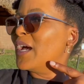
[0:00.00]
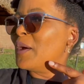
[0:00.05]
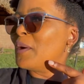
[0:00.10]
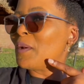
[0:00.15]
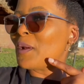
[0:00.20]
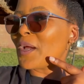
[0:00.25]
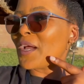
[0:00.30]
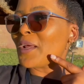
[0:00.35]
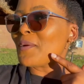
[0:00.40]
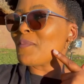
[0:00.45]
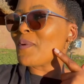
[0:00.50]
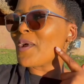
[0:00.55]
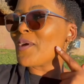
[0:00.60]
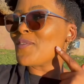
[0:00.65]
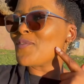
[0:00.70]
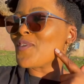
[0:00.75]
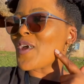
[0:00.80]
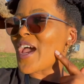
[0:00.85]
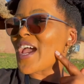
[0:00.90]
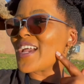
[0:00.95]
look at my
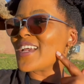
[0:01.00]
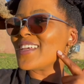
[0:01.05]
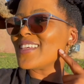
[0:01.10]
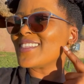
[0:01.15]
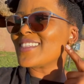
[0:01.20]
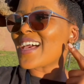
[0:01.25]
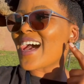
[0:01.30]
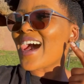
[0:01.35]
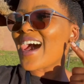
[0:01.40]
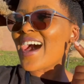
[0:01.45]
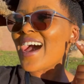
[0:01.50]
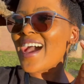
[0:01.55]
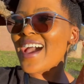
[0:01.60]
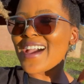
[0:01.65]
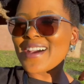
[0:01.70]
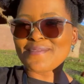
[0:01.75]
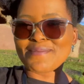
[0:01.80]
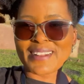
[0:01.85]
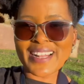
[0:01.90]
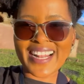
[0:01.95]
face i
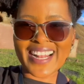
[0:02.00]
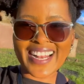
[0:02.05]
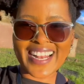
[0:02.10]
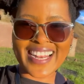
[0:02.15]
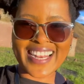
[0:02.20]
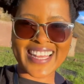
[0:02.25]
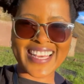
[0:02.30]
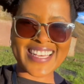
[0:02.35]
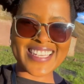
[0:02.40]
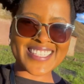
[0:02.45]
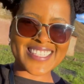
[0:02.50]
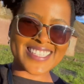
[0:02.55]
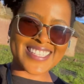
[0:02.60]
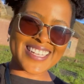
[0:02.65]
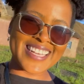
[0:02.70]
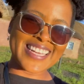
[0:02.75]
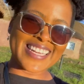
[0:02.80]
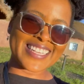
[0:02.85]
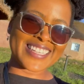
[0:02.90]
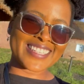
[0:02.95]
am
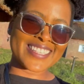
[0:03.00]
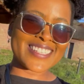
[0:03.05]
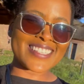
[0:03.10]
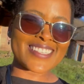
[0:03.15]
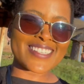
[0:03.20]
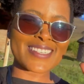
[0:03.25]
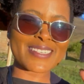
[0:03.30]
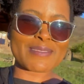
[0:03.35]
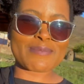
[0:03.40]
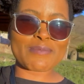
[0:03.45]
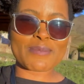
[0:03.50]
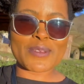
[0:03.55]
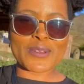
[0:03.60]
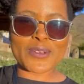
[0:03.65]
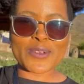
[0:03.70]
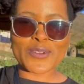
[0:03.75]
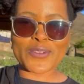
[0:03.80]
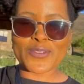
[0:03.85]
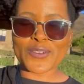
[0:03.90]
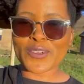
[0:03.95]
glistening this is
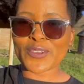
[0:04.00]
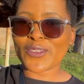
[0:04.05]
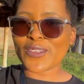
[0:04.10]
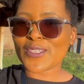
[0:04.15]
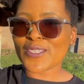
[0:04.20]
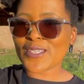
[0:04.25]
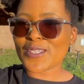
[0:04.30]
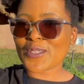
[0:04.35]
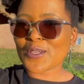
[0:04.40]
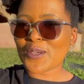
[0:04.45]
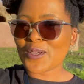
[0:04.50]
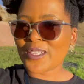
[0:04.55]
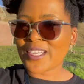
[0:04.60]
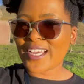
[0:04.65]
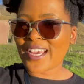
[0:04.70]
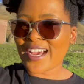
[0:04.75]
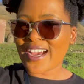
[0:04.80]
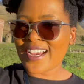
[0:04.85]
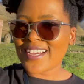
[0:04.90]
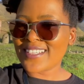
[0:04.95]
beautiful this is good
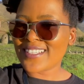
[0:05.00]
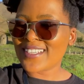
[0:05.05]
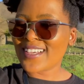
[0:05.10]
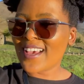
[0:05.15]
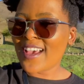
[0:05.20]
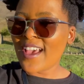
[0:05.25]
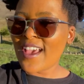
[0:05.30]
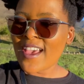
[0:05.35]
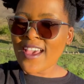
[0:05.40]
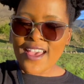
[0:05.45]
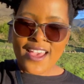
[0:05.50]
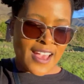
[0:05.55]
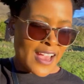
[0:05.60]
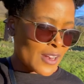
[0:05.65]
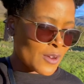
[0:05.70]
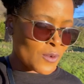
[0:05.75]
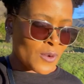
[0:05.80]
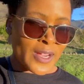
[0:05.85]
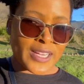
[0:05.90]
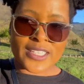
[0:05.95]
guys
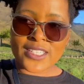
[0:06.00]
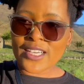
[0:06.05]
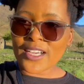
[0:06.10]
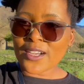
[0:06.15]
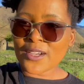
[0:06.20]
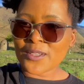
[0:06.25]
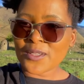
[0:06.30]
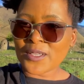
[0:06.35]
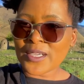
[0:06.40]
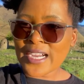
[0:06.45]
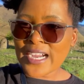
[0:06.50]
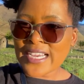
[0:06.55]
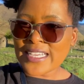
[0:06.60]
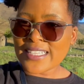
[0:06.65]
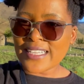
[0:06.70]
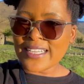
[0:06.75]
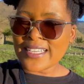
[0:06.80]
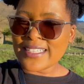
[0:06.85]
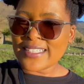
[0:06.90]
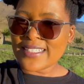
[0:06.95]
anyway check on you
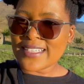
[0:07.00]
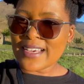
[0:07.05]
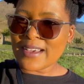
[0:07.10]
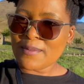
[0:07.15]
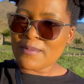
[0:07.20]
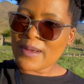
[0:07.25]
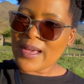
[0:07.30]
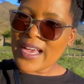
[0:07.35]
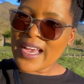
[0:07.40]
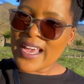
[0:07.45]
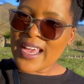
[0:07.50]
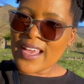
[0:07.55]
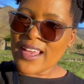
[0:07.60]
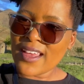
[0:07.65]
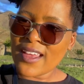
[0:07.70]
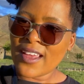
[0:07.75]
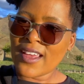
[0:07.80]
guys later bye